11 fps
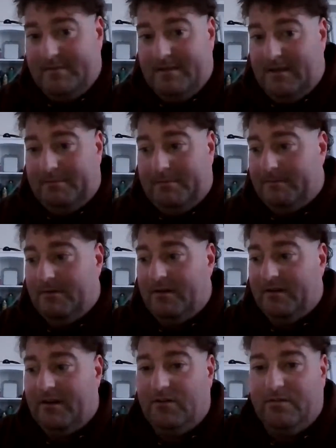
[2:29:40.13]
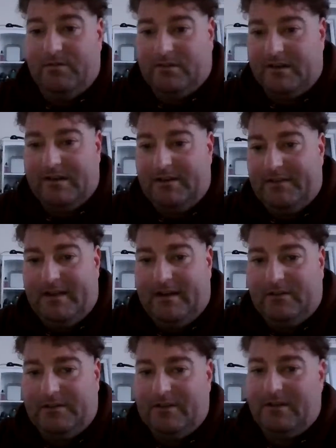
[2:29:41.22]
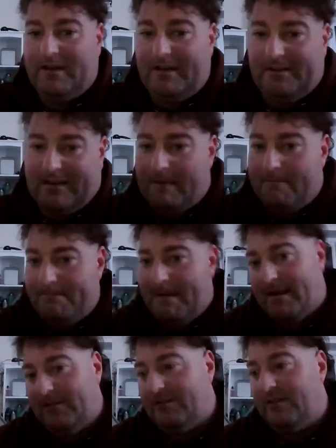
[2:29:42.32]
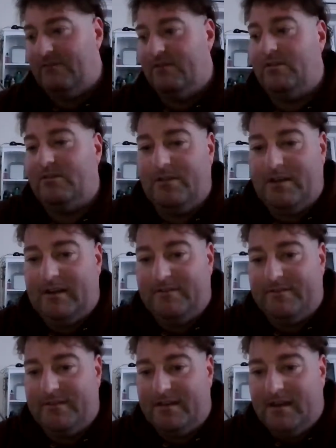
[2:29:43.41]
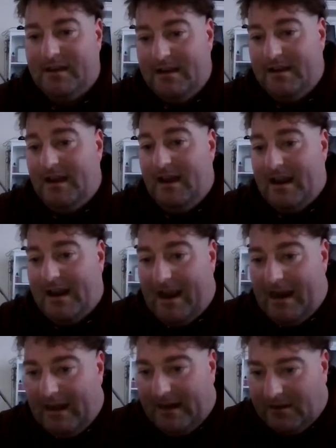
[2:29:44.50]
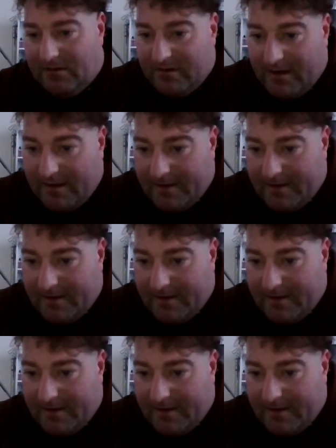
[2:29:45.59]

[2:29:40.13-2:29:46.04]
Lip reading: it's been put on hold for God knows how long. So I need to get back into the routine of getting it done.